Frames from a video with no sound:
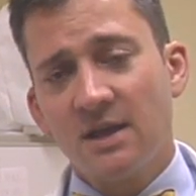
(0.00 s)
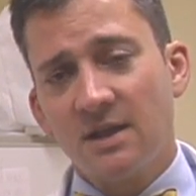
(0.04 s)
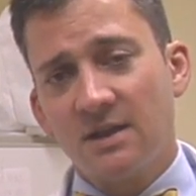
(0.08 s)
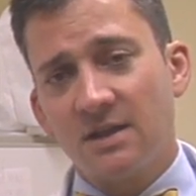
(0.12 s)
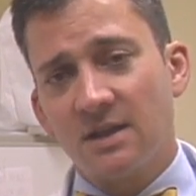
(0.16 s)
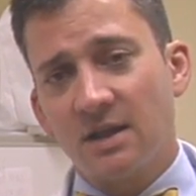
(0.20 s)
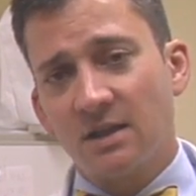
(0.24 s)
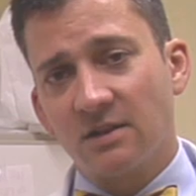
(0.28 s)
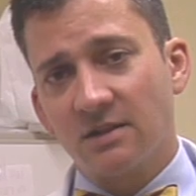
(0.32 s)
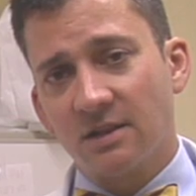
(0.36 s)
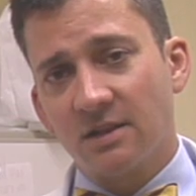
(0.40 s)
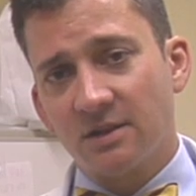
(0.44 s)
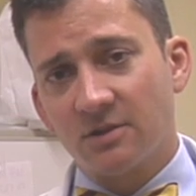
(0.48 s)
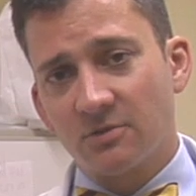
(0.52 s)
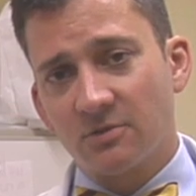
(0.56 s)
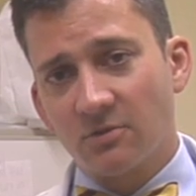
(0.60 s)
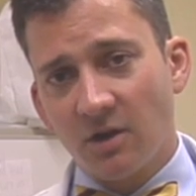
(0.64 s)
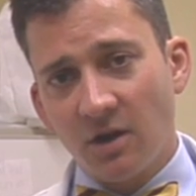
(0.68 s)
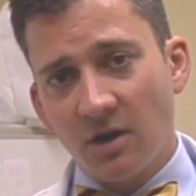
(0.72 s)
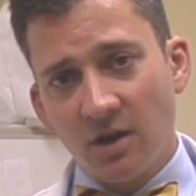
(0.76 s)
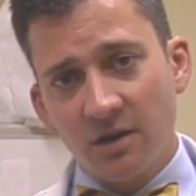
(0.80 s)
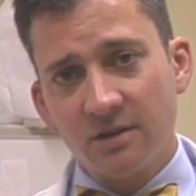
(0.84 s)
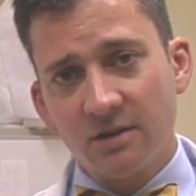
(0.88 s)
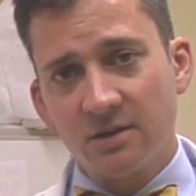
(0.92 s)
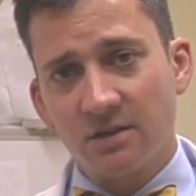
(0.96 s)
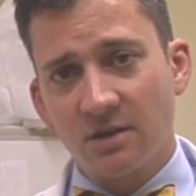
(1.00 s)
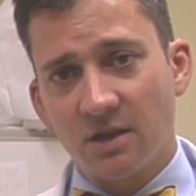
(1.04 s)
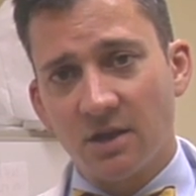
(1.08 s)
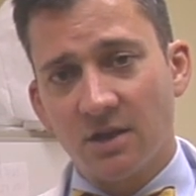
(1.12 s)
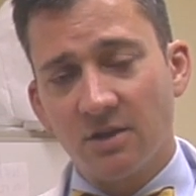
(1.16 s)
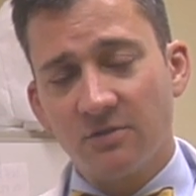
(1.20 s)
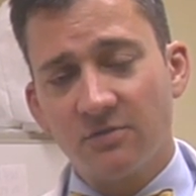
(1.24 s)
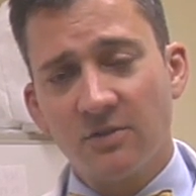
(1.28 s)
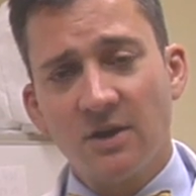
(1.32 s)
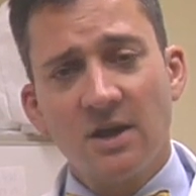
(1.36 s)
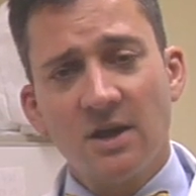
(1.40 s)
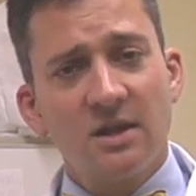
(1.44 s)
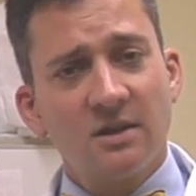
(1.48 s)
Now, later on in
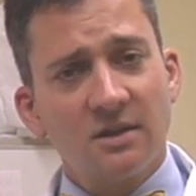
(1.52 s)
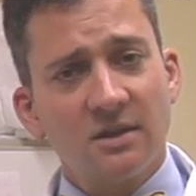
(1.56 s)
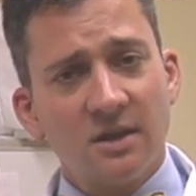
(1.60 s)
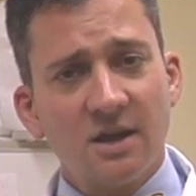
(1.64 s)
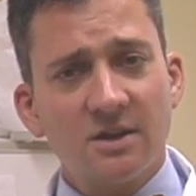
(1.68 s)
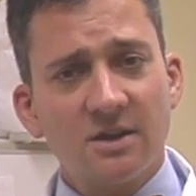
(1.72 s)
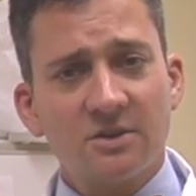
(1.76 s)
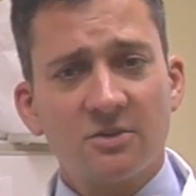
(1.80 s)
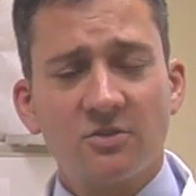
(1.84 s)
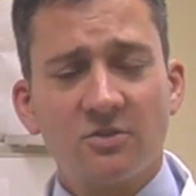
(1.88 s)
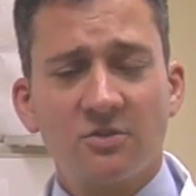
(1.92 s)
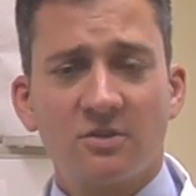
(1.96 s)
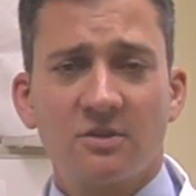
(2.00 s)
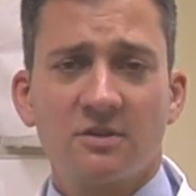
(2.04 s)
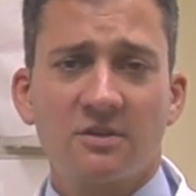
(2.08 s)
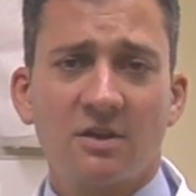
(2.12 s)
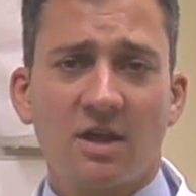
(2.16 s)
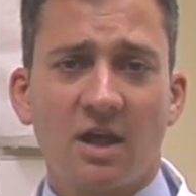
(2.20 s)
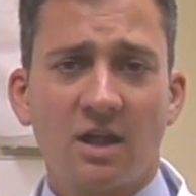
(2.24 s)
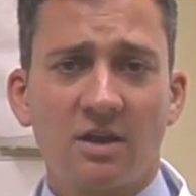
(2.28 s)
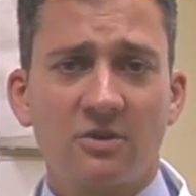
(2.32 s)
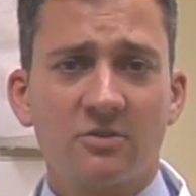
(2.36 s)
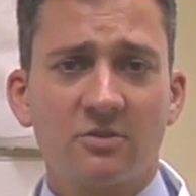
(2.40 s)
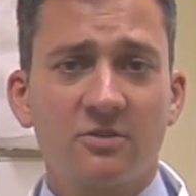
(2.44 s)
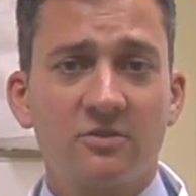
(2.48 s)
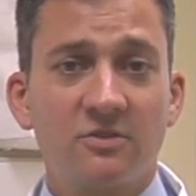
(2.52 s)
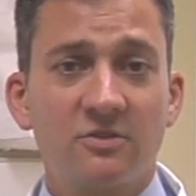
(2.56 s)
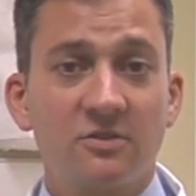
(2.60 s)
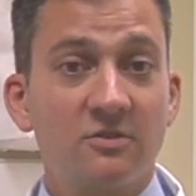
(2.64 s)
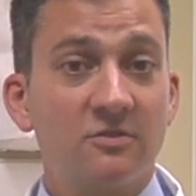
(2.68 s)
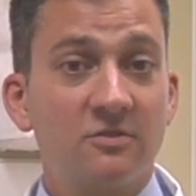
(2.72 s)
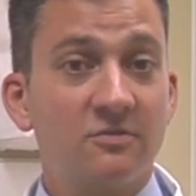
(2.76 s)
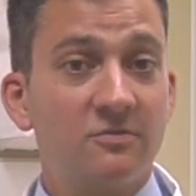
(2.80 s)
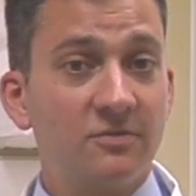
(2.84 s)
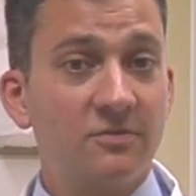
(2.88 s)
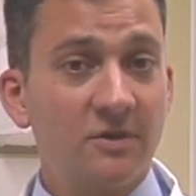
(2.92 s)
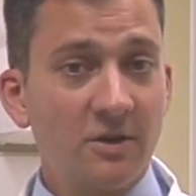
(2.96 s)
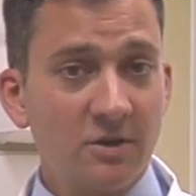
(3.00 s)
life, lactose intolerance is
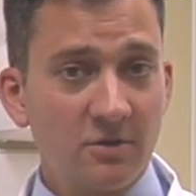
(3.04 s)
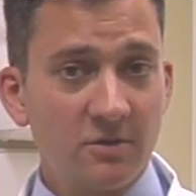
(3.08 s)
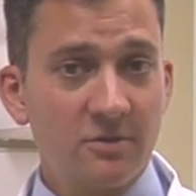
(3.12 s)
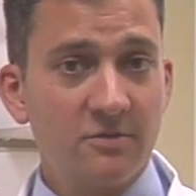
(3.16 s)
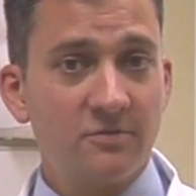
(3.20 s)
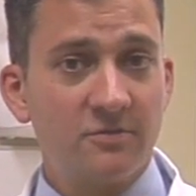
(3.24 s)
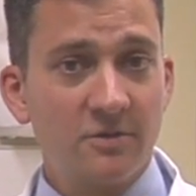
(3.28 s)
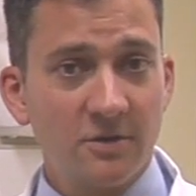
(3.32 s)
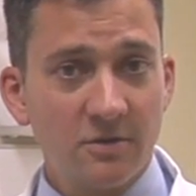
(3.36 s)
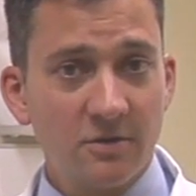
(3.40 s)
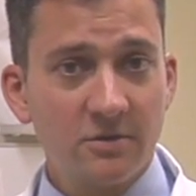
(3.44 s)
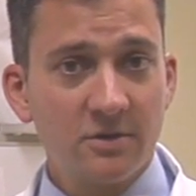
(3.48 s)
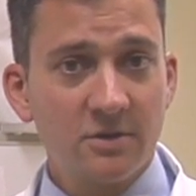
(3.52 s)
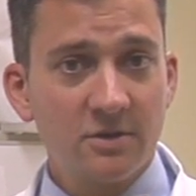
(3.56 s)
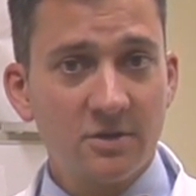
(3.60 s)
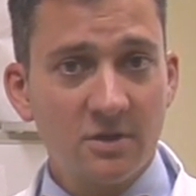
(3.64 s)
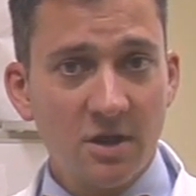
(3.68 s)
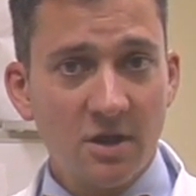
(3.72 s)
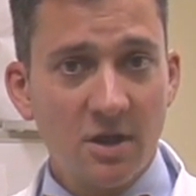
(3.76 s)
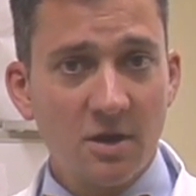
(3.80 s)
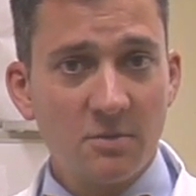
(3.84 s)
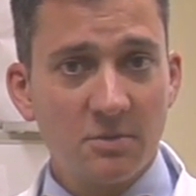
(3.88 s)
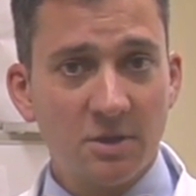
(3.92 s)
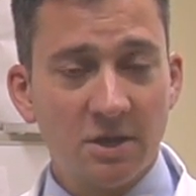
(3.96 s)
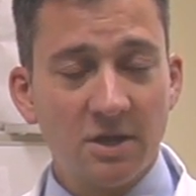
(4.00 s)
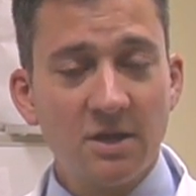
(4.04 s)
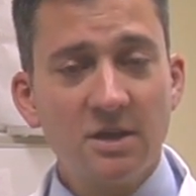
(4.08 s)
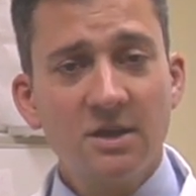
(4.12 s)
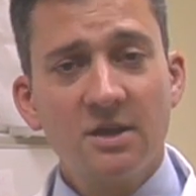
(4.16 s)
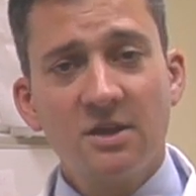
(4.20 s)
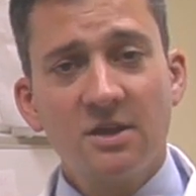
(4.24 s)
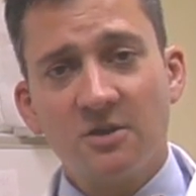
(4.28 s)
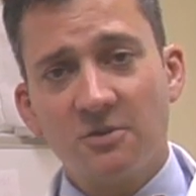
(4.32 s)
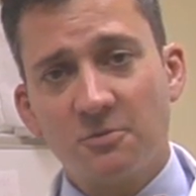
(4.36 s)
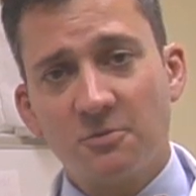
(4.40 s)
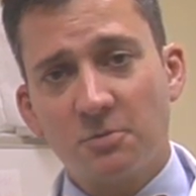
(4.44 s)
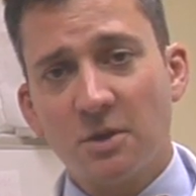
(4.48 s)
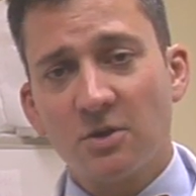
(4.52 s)
very, very common,
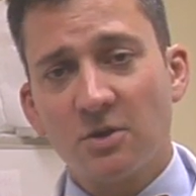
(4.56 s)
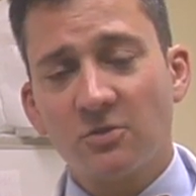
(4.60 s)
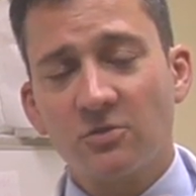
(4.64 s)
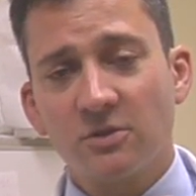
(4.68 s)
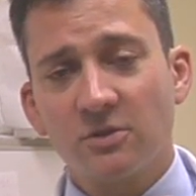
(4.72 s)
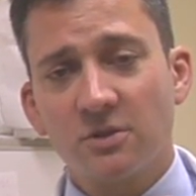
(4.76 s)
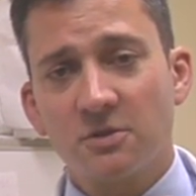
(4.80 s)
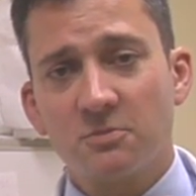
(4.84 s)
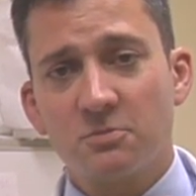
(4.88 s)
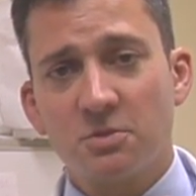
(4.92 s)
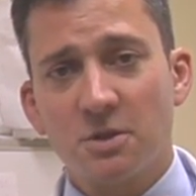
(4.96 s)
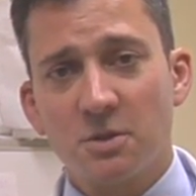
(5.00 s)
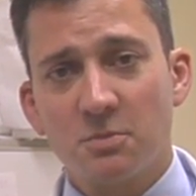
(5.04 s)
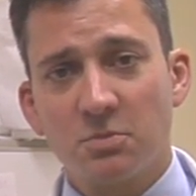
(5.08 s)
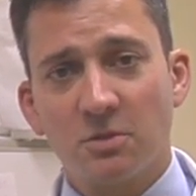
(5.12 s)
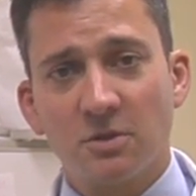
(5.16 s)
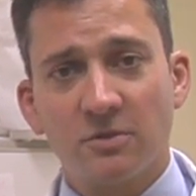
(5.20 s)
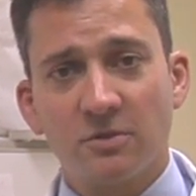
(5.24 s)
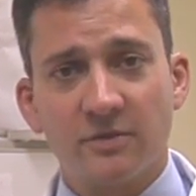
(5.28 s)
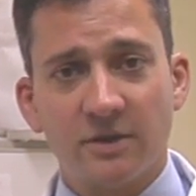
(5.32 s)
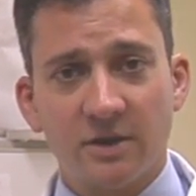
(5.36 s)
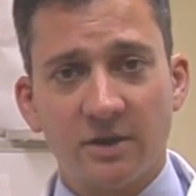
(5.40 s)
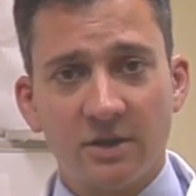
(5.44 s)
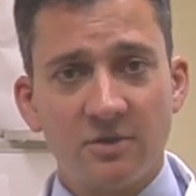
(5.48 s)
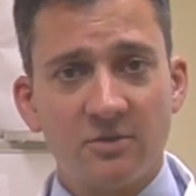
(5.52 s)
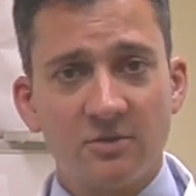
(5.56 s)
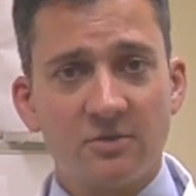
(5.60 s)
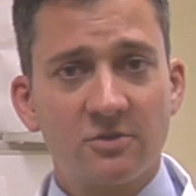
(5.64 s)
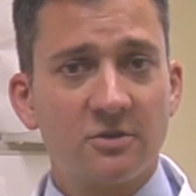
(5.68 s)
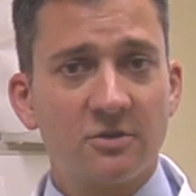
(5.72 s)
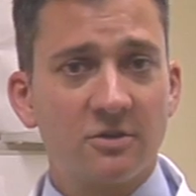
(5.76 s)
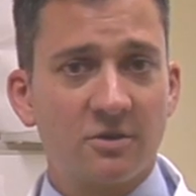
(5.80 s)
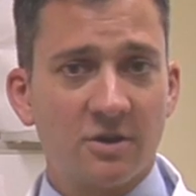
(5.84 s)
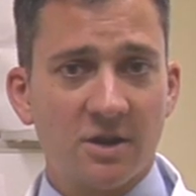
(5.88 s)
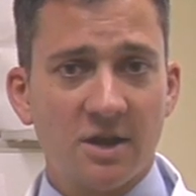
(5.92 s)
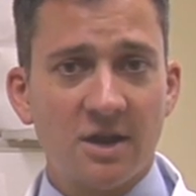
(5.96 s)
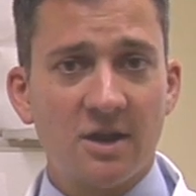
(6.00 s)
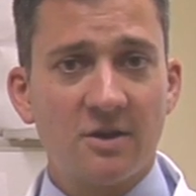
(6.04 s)
especially in people of Asian
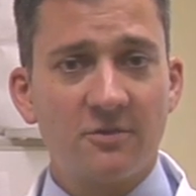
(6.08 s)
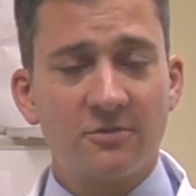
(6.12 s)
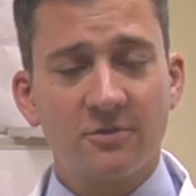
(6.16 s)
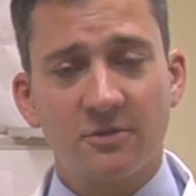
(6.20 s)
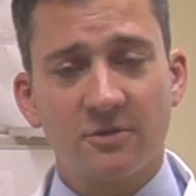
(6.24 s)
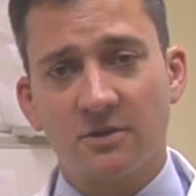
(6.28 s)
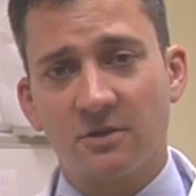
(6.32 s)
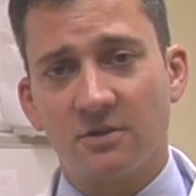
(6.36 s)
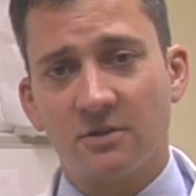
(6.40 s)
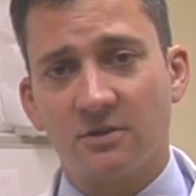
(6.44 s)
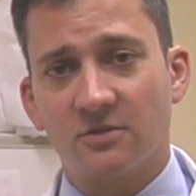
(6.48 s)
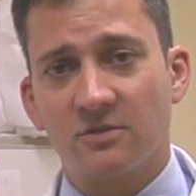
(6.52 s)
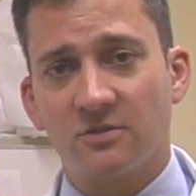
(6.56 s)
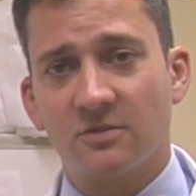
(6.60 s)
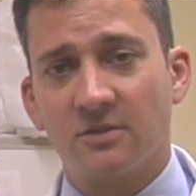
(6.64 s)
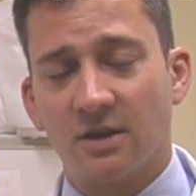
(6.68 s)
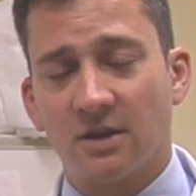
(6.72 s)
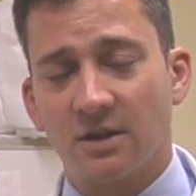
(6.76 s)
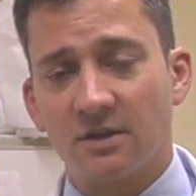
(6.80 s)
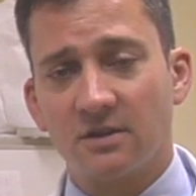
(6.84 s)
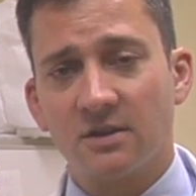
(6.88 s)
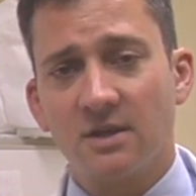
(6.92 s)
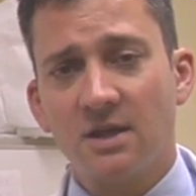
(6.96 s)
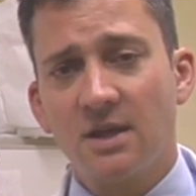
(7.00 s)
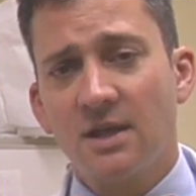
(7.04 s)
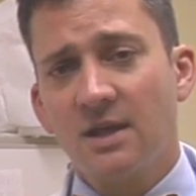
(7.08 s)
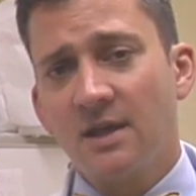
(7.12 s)
or African descent.